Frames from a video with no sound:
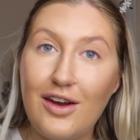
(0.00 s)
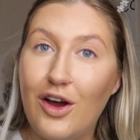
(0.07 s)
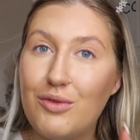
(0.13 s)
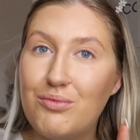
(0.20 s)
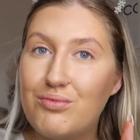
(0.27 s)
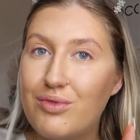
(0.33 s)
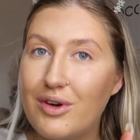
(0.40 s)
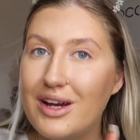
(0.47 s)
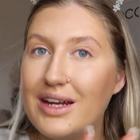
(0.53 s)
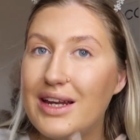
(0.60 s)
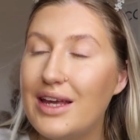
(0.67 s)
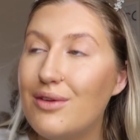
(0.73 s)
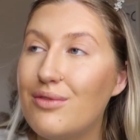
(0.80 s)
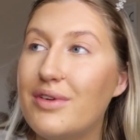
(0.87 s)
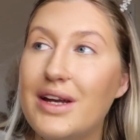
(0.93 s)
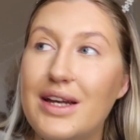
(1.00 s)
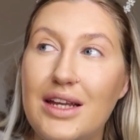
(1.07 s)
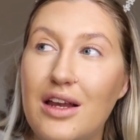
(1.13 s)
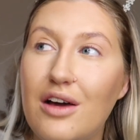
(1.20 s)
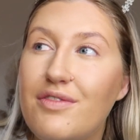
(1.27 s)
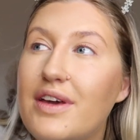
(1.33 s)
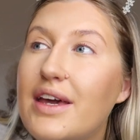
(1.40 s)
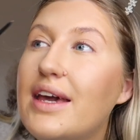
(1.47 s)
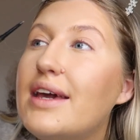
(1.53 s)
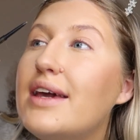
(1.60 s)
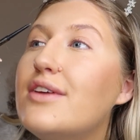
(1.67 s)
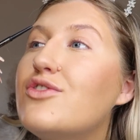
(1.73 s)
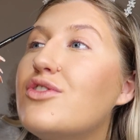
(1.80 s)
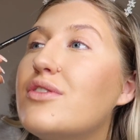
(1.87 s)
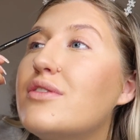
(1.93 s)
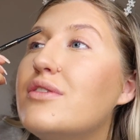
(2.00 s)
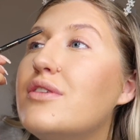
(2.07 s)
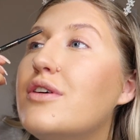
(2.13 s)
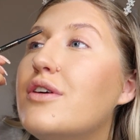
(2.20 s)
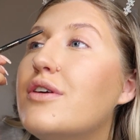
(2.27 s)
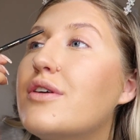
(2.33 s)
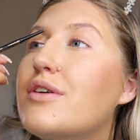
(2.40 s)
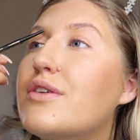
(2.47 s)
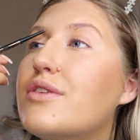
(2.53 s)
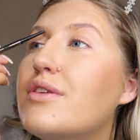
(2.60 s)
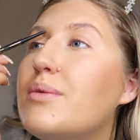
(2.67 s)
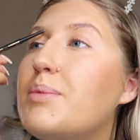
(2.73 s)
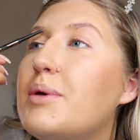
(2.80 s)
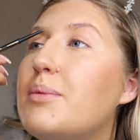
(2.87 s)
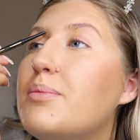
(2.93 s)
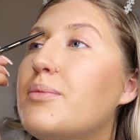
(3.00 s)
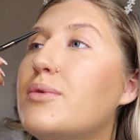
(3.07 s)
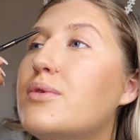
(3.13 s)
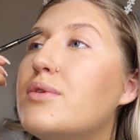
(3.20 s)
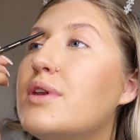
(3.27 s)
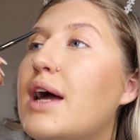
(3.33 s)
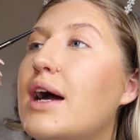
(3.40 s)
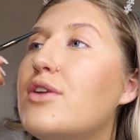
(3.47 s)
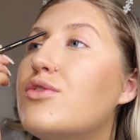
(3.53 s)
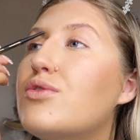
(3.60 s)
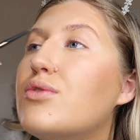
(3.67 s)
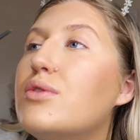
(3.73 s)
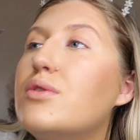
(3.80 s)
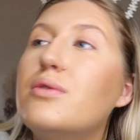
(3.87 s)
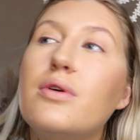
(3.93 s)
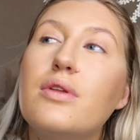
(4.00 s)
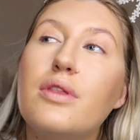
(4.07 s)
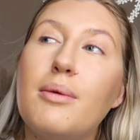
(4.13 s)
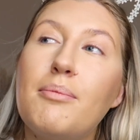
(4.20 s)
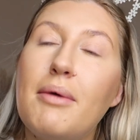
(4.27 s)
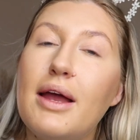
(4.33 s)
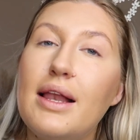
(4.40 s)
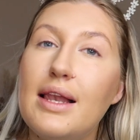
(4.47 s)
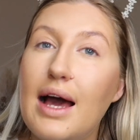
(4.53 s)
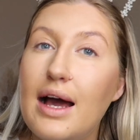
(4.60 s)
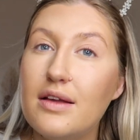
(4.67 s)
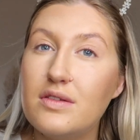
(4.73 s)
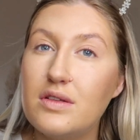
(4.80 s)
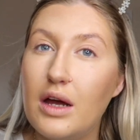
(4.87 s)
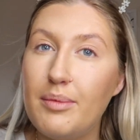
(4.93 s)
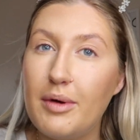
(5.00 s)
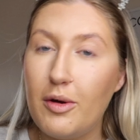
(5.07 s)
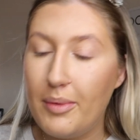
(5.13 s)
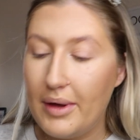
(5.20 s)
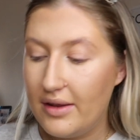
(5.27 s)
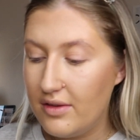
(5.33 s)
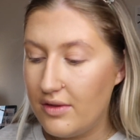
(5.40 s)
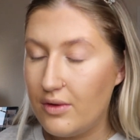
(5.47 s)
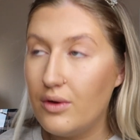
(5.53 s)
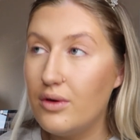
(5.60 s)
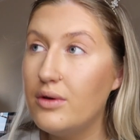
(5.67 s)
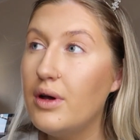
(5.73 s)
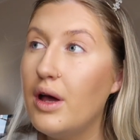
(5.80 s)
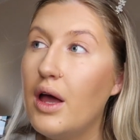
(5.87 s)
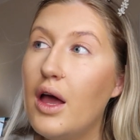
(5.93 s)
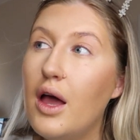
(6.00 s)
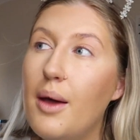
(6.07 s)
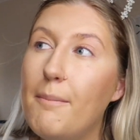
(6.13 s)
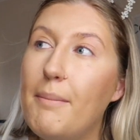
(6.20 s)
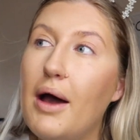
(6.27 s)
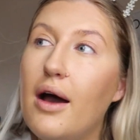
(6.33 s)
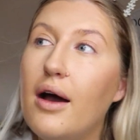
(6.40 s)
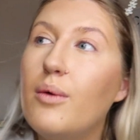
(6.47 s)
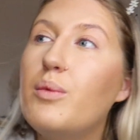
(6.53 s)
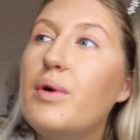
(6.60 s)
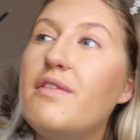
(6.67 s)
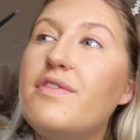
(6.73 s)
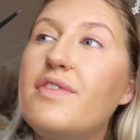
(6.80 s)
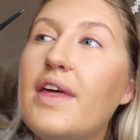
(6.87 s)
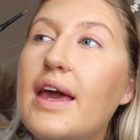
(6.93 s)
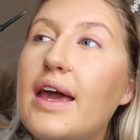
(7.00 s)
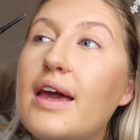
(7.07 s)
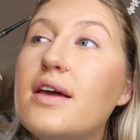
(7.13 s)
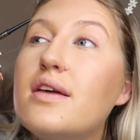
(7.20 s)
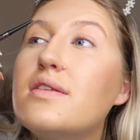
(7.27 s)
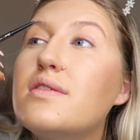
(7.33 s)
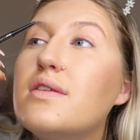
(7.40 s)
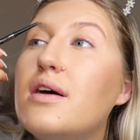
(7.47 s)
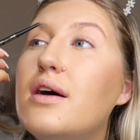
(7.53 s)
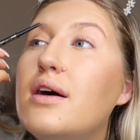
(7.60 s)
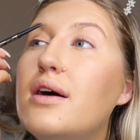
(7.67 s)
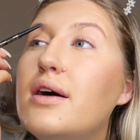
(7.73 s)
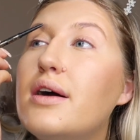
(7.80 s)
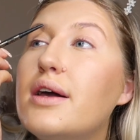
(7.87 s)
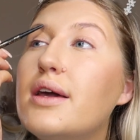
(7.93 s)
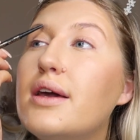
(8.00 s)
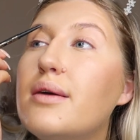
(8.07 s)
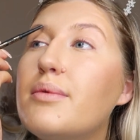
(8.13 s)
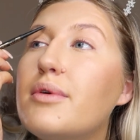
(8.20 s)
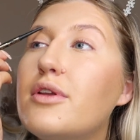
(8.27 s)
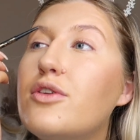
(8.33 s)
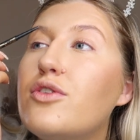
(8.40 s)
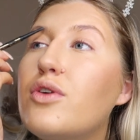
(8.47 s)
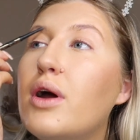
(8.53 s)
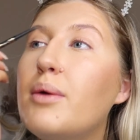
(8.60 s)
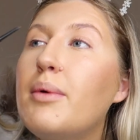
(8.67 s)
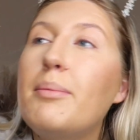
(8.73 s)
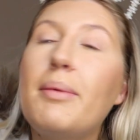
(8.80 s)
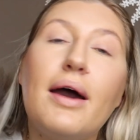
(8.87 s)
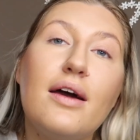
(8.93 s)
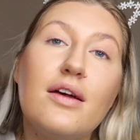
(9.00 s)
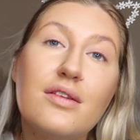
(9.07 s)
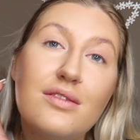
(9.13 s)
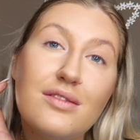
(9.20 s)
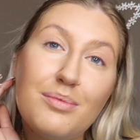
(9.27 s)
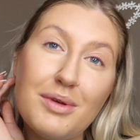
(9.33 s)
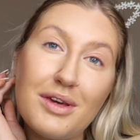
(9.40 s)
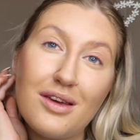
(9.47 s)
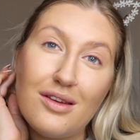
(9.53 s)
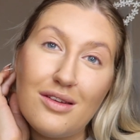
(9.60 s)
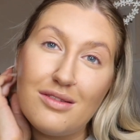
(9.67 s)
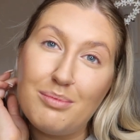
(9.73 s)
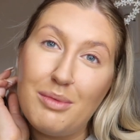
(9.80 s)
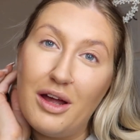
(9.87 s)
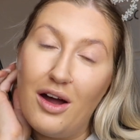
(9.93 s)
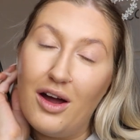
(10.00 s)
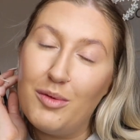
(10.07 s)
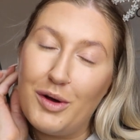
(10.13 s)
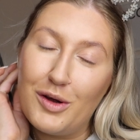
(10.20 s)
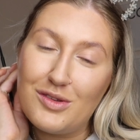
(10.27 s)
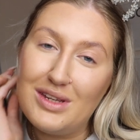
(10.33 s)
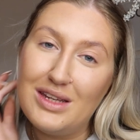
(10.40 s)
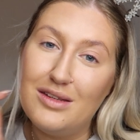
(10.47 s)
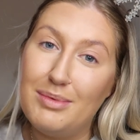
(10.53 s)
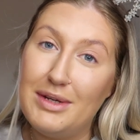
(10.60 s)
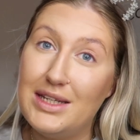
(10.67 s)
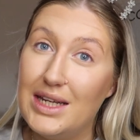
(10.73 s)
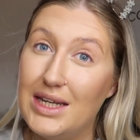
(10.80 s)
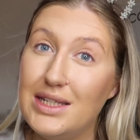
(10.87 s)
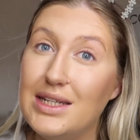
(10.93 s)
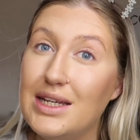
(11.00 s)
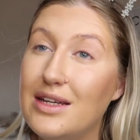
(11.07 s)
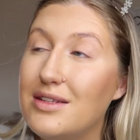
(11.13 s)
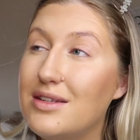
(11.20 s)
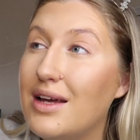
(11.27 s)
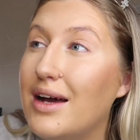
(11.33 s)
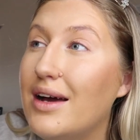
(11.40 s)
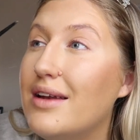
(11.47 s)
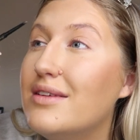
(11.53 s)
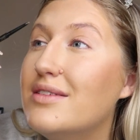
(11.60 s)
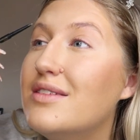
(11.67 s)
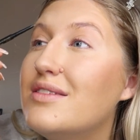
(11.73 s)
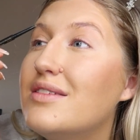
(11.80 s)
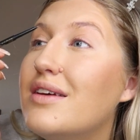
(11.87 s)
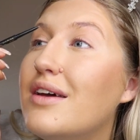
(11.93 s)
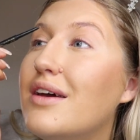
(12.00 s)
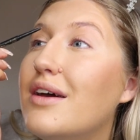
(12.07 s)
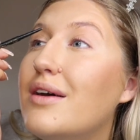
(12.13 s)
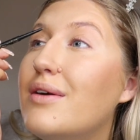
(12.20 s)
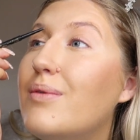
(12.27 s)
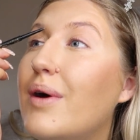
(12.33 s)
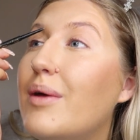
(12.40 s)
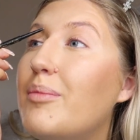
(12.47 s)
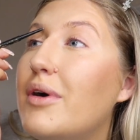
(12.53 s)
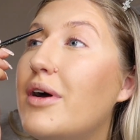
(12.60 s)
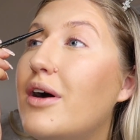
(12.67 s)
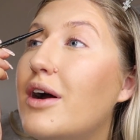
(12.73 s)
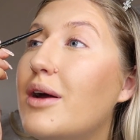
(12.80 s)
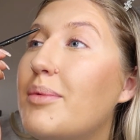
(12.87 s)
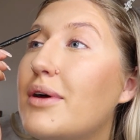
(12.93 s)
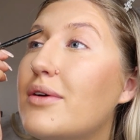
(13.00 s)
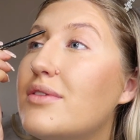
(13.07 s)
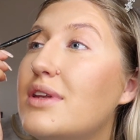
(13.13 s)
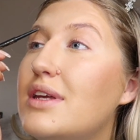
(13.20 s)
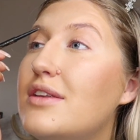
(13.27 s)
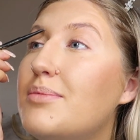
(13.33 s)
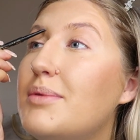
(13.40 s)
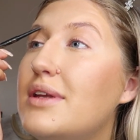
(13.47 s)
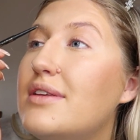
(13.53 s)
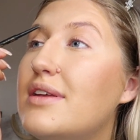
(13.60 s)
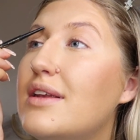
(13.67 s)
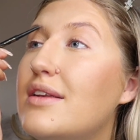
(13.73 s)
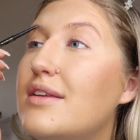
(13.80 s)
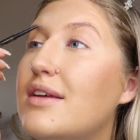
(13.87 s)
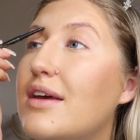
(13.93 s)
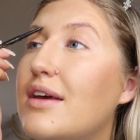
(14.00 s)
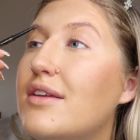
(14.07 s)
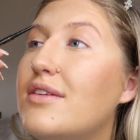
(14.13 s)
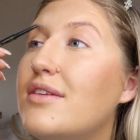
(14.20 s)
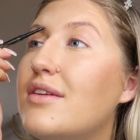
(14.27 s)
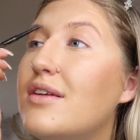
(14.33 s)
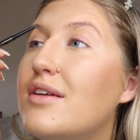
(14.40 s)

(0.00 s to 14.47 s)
I really really love it. It just looks a bit more natural than my last eyebrow pencil, but with this I am gonna try my best, because my eyebrows need to be tinted, and when my eyebrows need to be tinted,